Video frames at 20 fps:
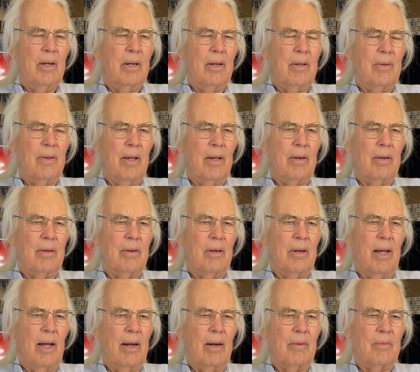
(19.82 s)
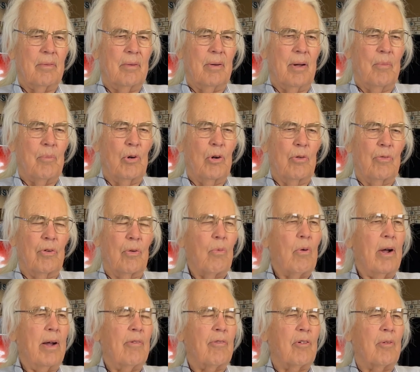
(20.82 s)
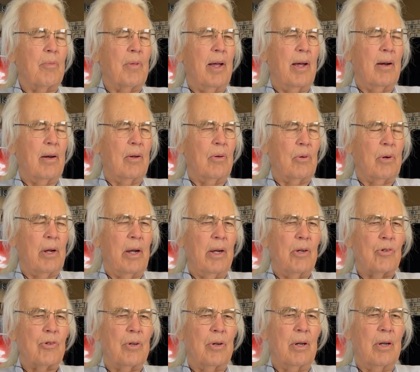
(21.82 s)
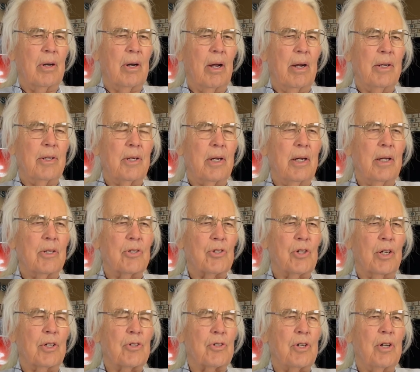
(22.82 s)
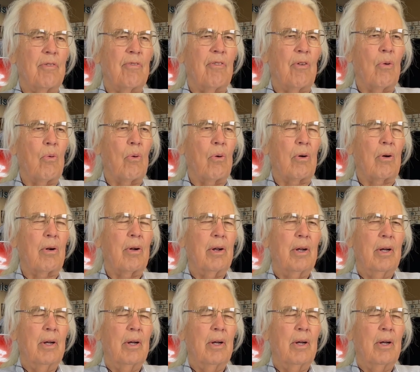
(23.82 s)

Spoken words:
I moved away from that location in 1964.